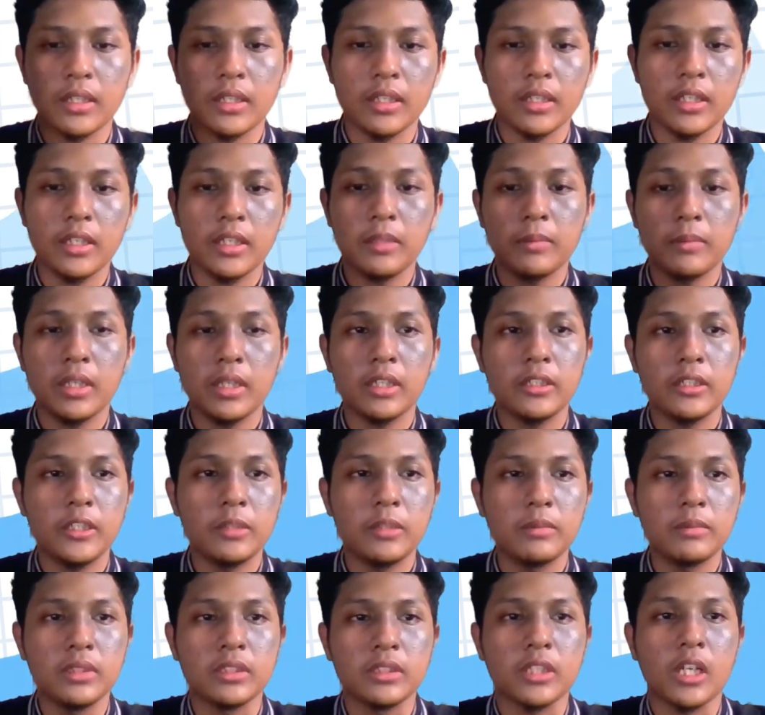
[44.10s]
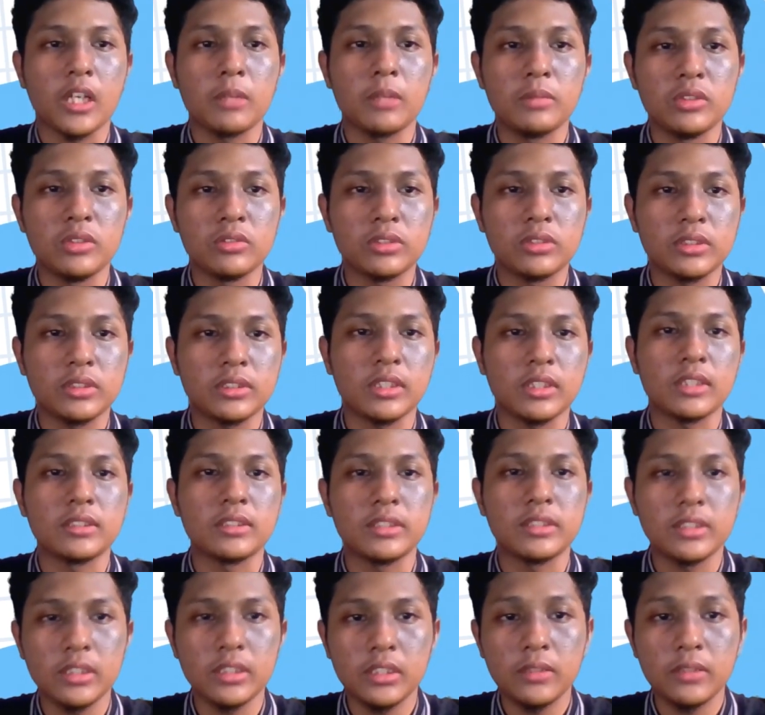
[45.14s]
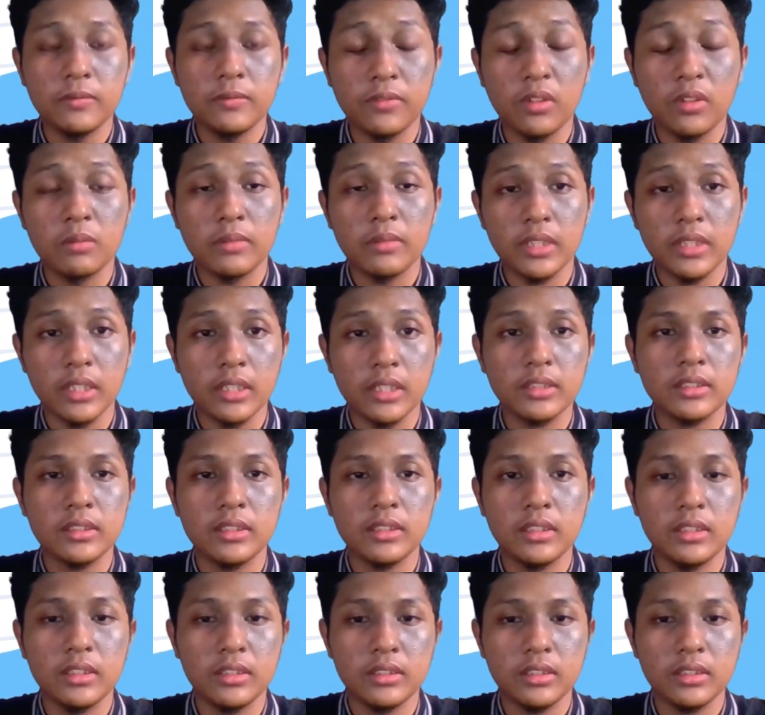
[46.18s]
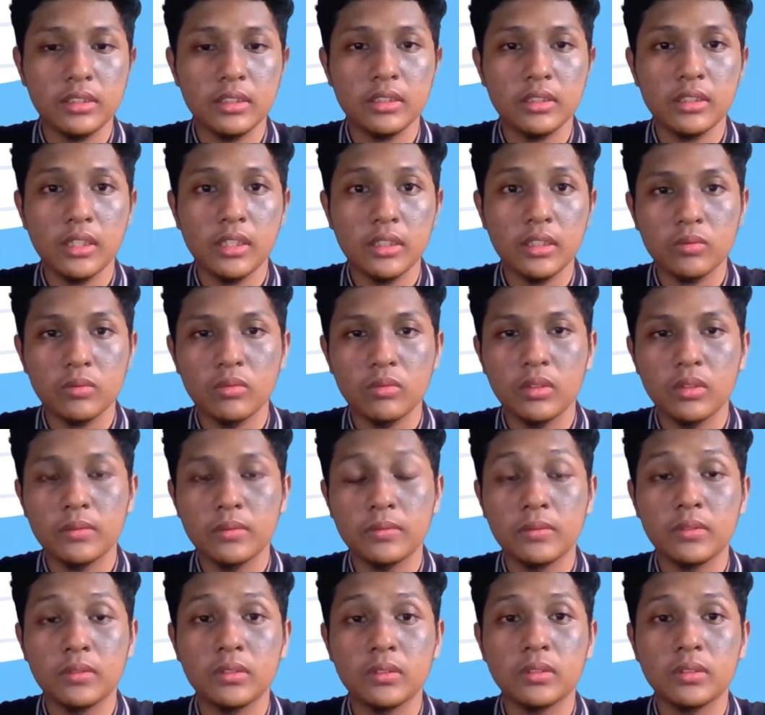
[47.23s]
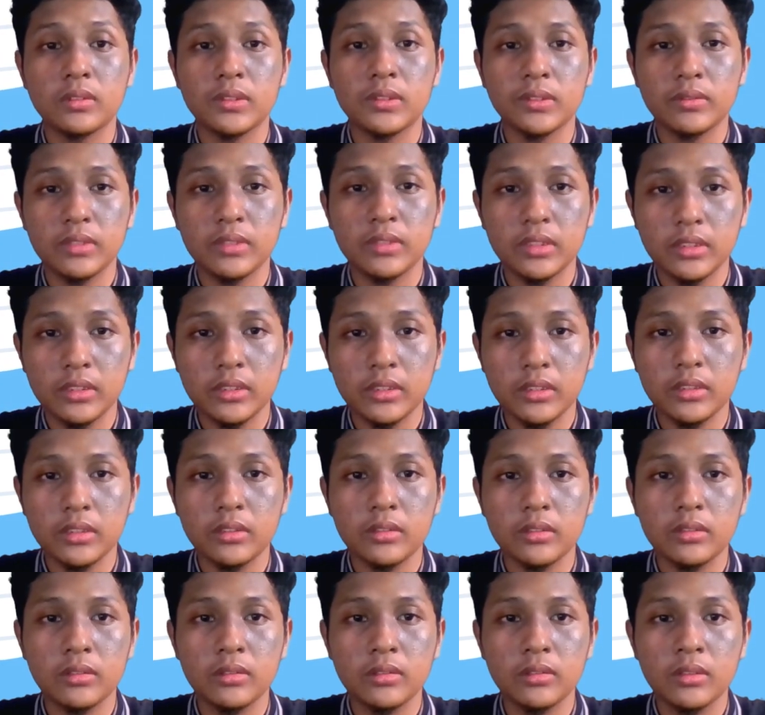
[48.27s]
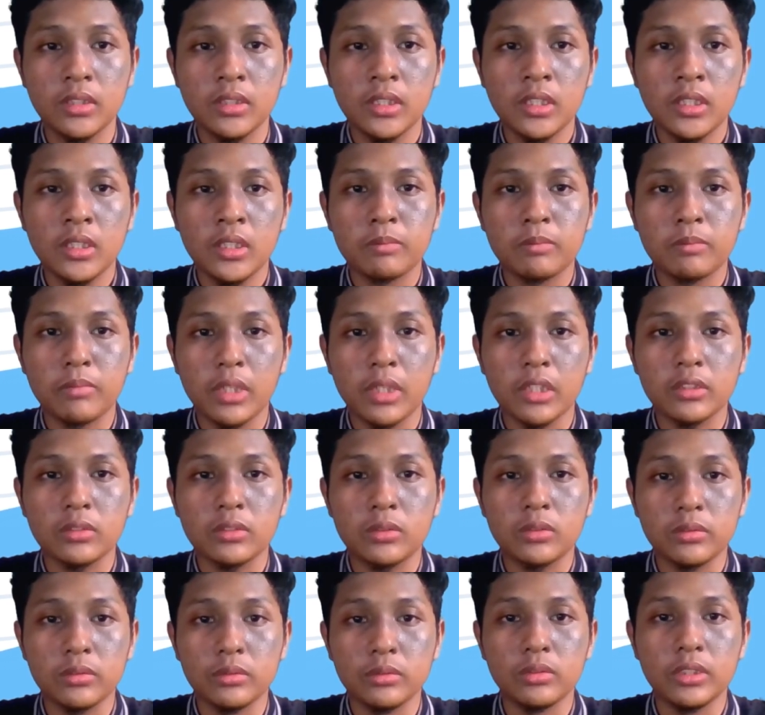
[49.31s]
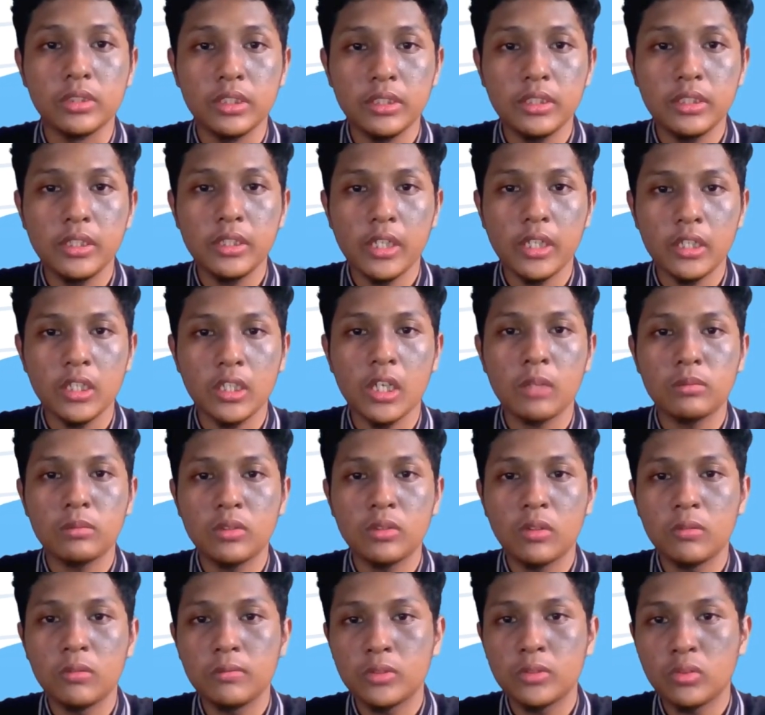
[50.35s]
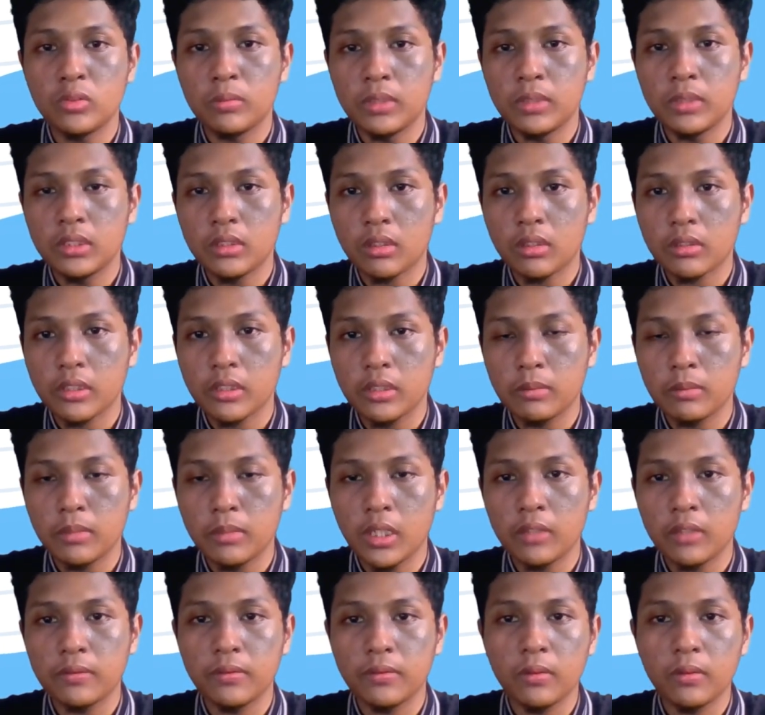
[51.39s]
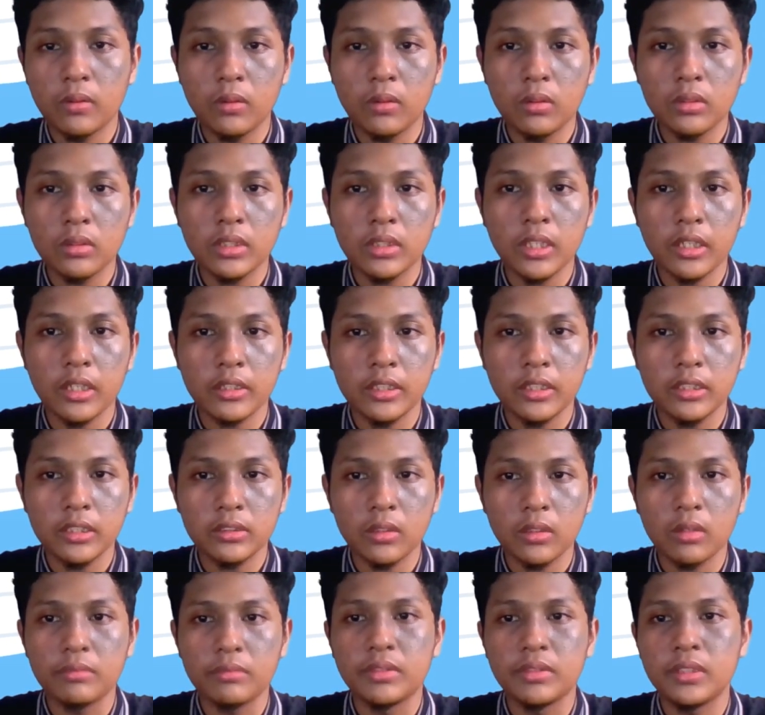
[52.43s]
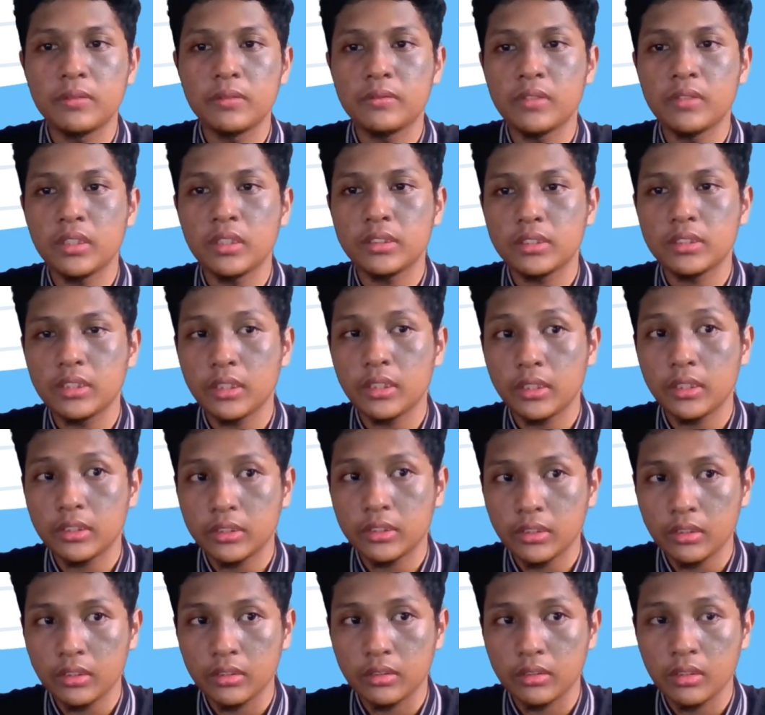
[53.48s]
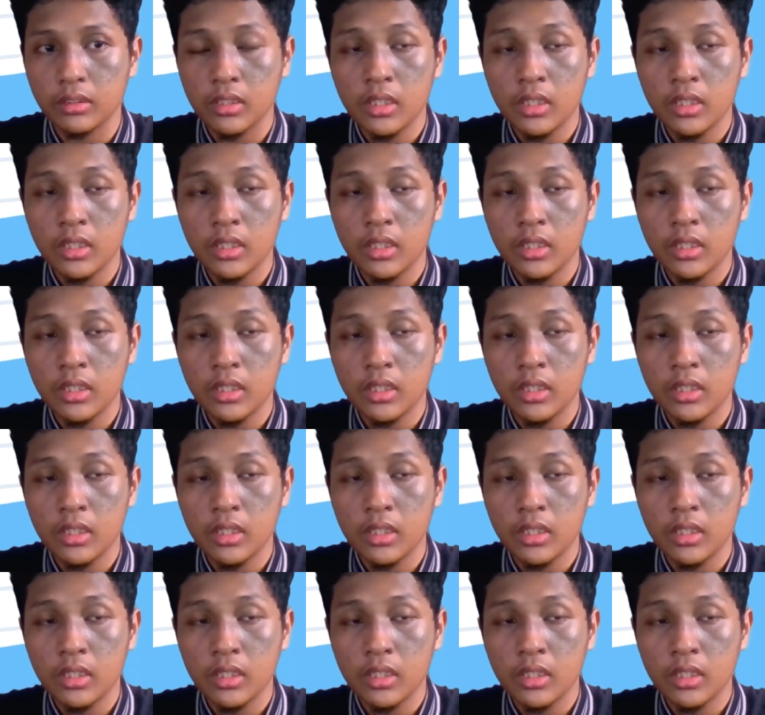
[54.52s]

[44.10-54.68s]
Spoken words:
Hi, my name is Anil Shazdi from class CDCS1432D, part 2D, and I'm going to be talking about 4 techniques of differentiation.